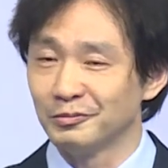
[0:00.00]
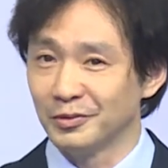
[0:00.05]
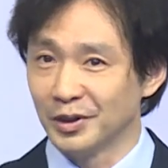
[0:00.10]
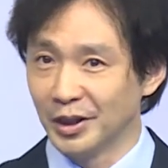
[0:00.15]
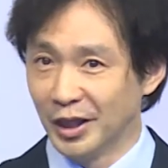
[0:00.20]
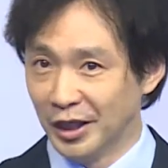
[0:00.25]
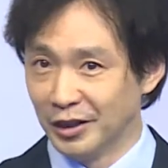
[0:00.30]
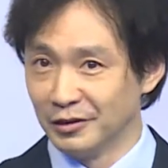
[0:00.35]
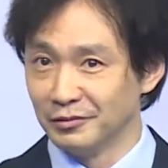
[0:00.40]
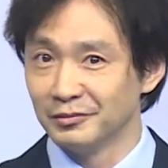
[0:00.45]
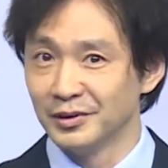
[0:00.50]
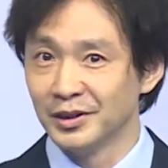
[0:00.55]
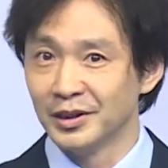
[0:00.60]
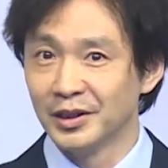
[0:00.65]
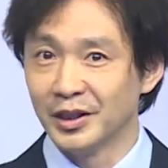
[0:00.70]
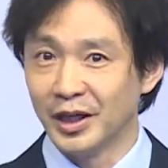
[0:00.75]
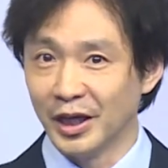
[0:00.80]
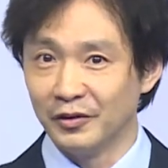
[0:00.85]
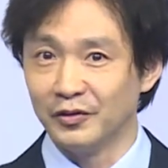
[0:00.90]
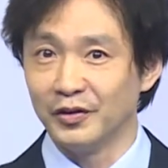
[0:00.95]
And
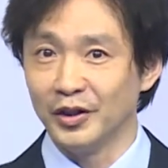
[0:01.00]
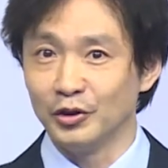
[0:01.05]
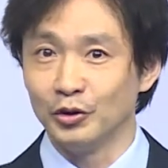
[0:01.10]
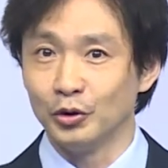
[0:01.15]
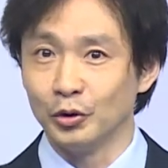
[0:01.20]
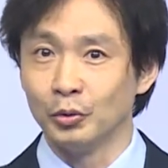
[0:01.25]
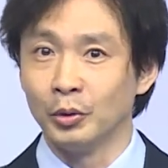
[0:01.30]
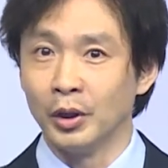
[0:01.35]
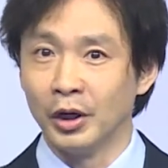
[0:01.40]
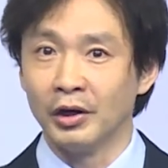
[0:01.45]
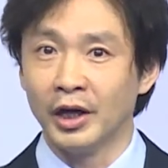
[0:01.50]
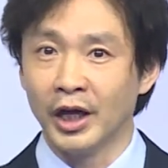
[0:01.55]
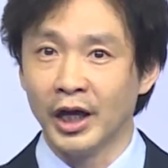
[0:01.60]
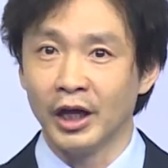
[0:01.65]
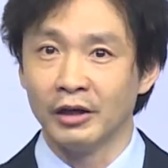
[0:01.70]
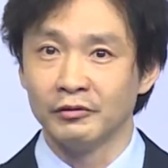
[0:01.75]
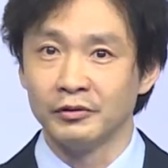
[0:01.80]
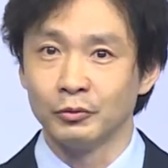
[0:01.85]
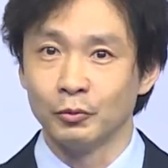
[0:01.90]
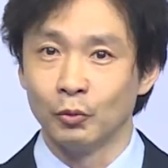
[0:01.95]
I think you will
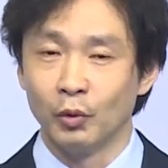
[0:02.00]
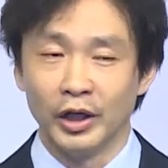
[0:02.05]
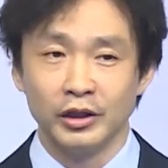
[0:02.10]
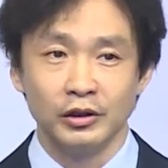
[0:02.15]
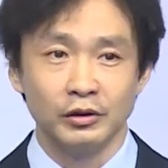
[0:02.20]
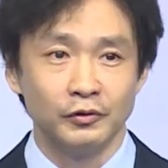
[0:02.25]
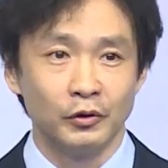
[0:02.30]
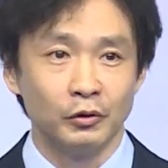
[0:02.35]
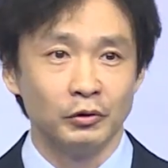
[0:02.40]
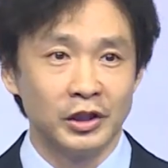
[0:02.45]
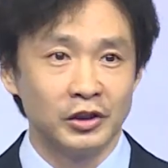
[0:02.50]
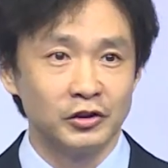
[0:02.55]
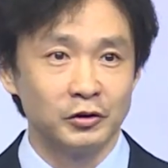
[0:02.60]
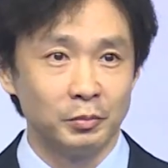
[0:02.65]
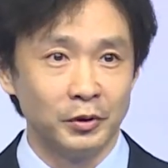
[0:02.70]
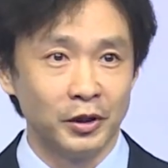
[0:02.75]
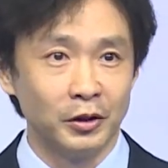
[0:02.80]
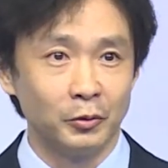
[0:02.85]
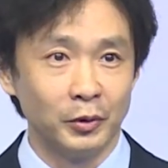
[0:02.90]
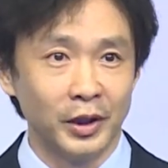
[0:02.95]
have a wonderful
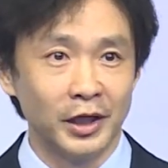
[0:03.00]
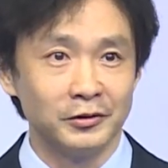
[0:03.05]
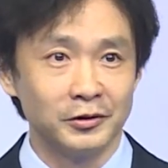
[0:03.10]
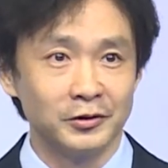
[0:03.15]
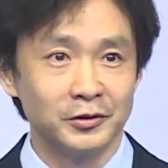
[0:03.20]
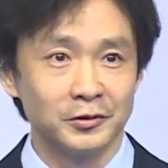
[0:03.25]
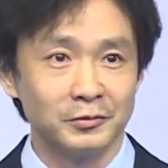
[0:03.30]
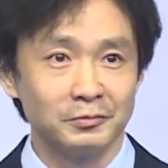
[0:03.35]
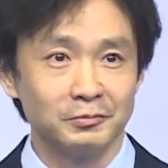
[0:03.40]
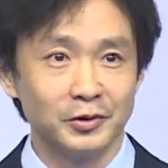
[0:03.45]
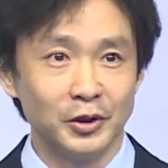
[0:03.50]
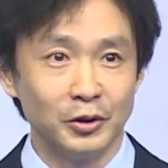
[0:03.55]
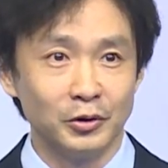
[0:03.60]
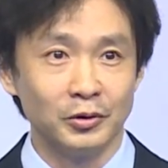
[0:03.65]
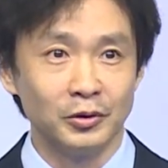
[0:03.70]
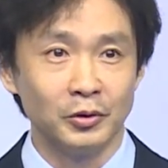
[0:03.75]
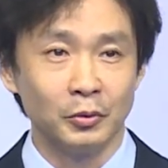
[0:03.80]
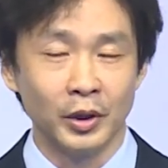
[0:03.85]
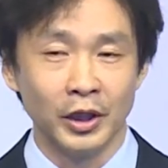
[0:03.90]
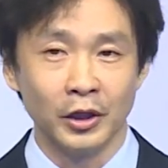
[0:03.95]
experience.
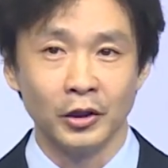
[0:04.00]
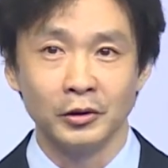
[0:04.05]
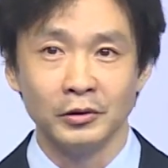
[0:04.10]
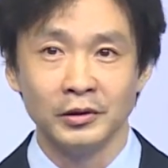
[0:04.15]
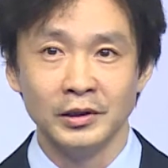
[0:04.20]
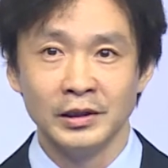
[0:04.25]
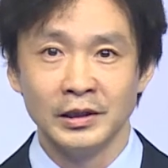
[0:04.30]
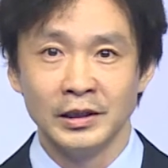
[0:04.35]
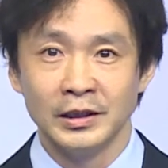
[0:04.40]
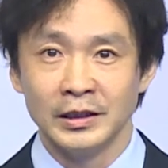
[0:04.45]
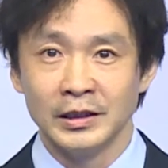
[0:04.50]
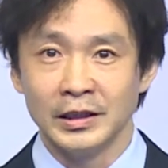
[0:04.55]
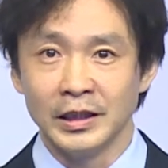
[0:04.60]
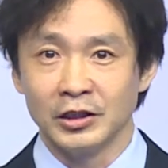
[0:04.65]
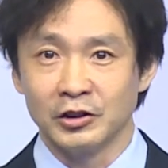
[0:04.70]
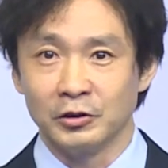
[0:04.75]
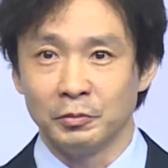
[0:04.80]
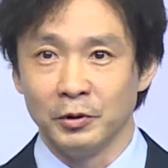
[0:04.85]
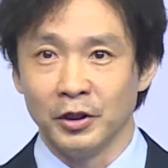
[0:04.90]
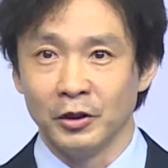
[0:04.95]
You will
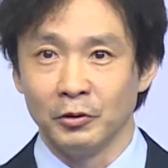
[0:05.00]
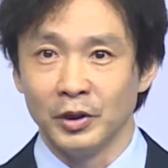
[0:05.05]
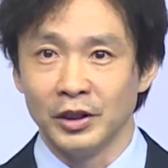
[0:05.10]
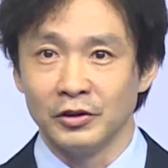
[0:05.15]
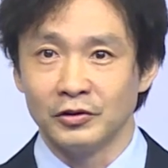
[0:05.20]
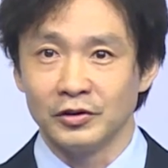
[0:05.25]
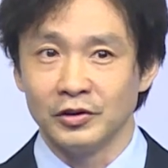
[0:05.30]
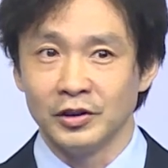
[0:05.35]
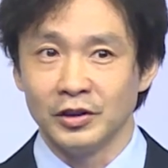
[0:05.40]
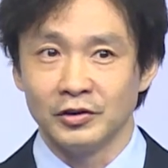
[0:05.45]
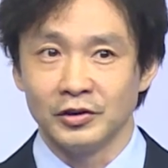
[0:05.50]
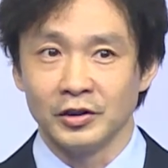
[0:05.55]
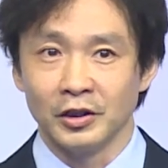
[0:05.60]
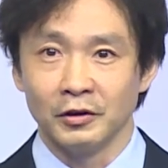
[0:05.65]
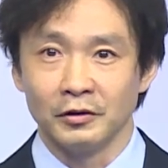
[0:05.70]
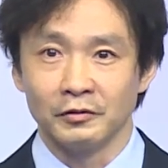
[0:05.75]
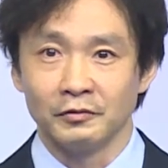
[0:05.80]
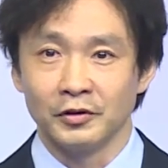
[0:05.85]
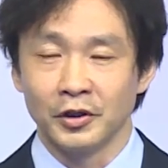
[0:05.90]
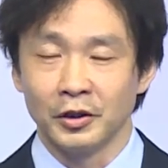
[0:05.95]
experience this
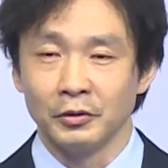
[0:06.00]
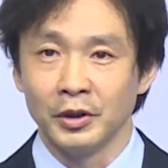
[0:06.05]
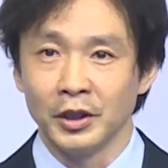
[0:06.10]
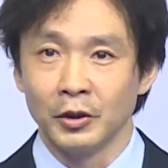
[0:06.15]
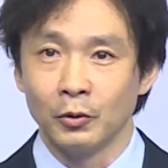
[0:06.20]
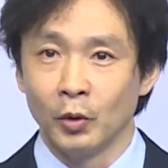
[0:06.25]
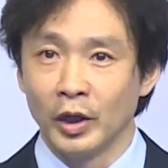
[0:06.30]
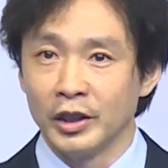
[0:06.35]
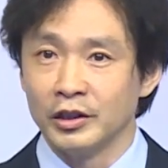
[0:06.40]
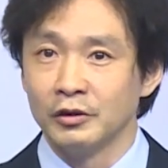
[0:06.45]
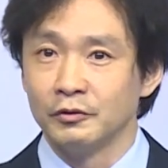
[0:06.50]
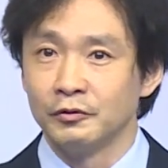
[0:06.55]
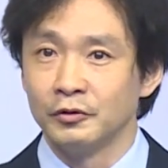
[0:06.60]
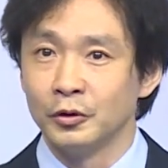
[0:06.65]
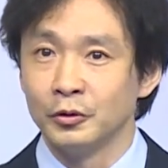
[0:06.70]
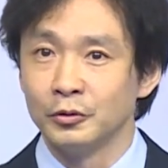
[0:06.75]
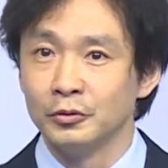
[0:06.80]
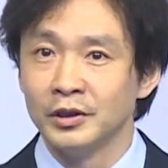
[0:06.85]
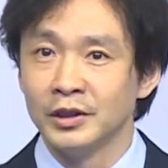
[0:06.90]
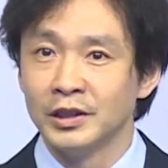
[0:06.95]
very
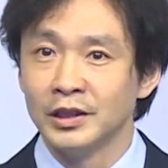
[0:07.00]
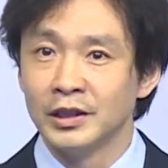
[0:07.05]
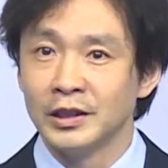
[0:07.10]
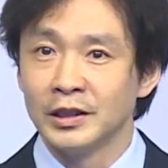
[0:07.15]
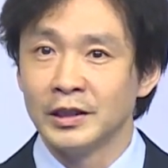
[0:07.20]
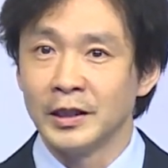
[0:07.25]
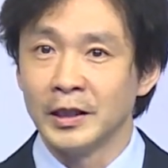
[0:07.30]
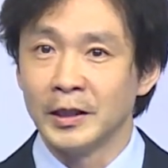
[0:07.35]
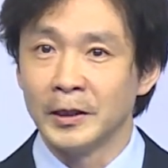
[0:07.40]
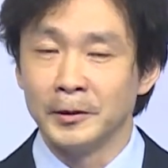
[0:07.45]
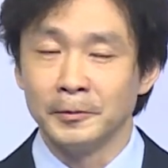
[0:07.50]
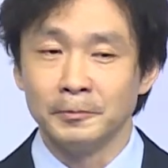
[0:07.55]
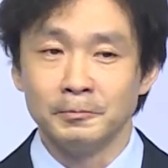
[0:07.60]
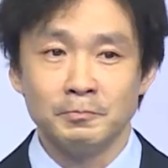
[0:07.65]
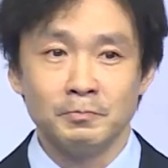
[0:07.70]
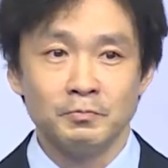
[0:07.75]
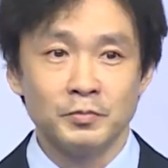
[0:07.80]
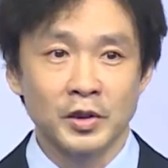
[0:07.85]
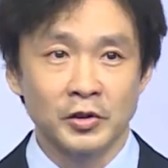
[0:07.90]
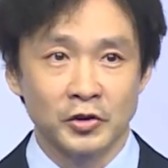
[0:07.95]
wonderful
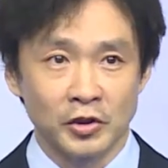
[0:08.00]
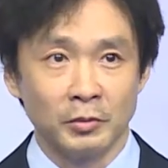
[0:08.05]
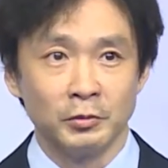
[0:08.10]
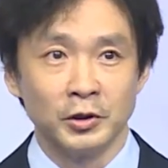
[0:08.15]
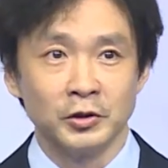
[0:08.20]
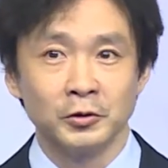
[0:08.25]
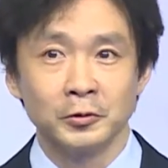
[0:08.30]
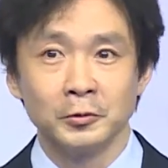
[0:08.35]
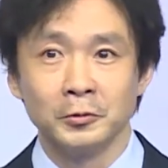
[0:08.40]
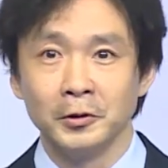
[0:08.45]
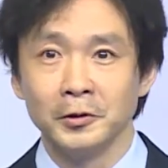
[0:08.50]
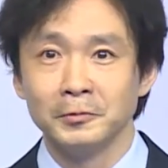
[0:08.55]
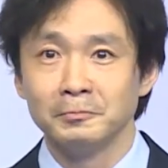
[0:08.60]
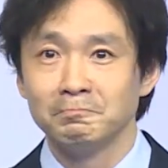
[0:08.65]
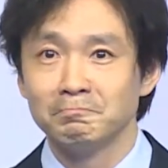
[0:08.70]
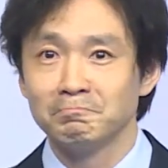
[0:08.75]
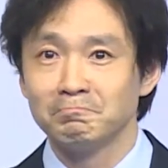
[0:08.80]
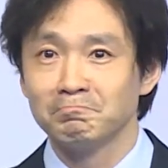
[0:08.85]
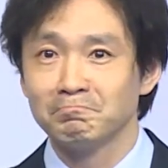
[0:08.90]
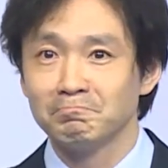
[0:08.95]
summer school.
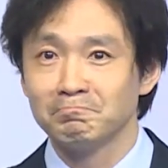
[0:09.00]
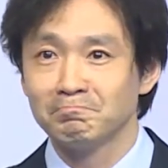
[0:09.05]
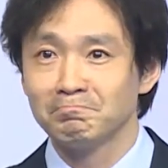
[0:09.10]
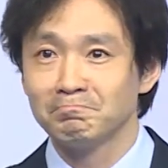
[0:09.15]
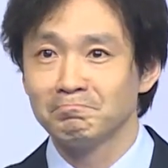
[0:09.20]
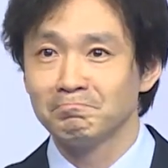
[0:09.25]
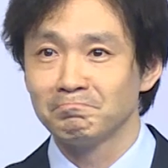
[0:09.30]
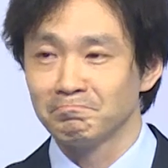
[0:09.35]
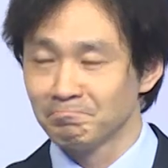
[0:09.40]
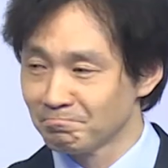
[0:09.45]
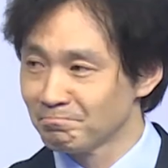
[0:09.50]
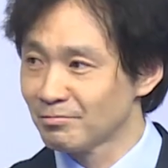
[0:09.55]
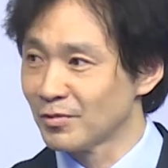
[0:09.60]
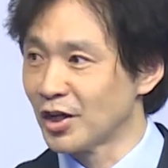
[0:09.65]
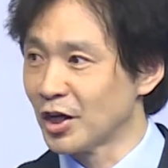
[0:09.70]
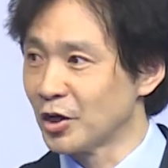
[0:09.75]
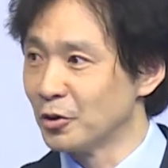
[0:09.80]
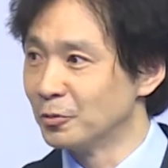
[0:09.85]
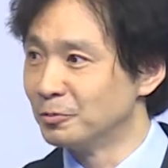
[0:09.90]
Thank you.